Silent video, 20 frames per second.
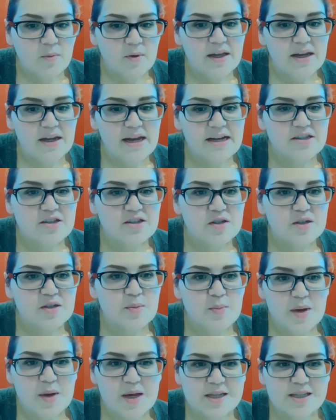We can answer
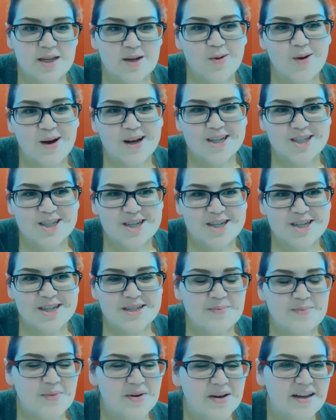some basic
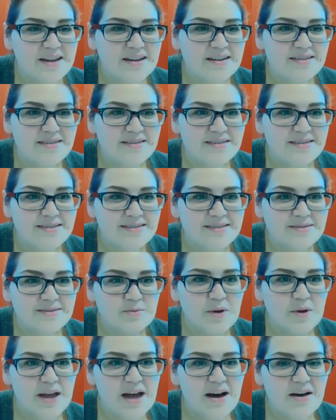questions, but
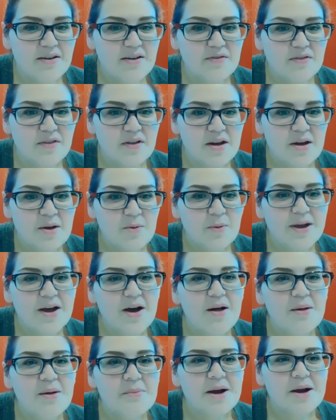we call
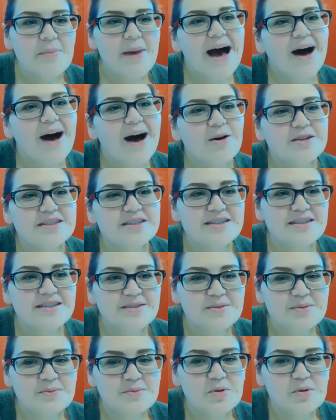them our pals,
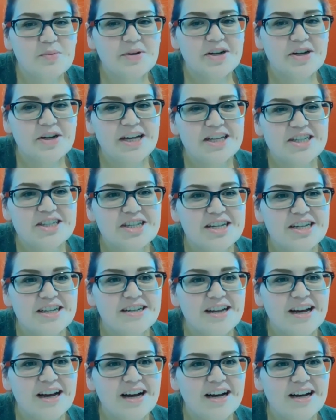Premier
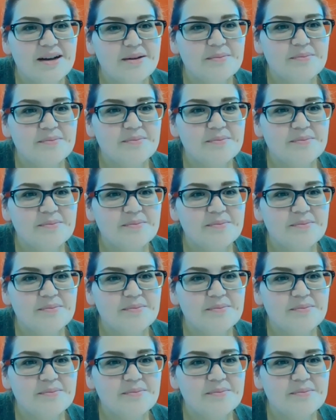Agent.